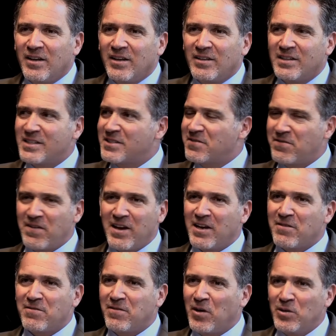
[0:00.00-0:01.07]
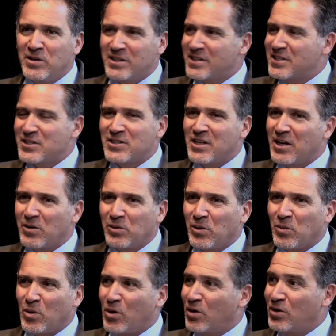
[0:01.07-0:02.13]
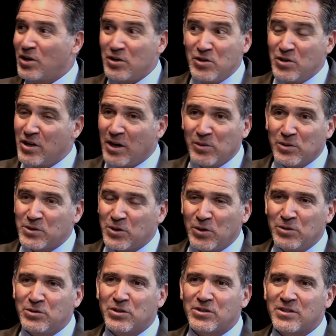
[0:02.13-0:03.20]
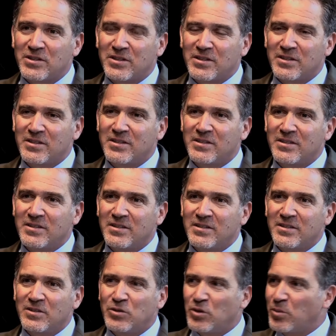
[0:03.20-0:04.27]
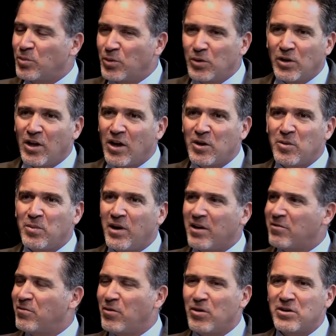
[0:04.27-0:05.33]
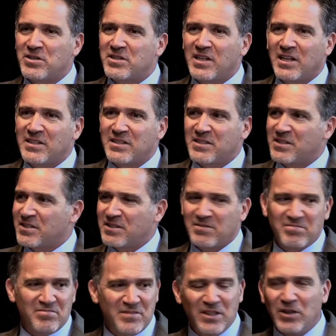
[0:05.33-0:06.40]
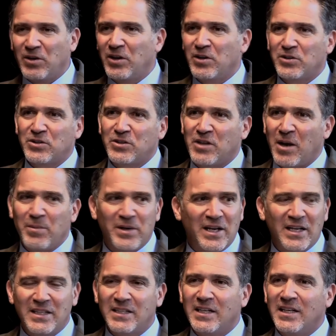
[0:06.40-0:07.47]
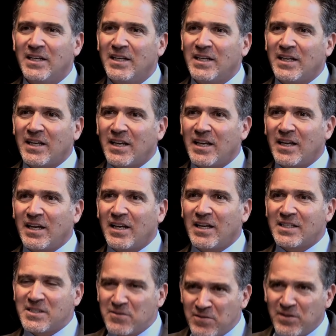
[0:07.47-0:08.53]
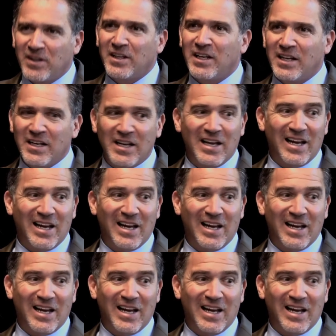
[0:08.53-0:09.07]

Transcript: This is a fake and phony. This is not a real war, and you're not real soldiers. You're a brutal occupying force that's just, here to dominate a civilian,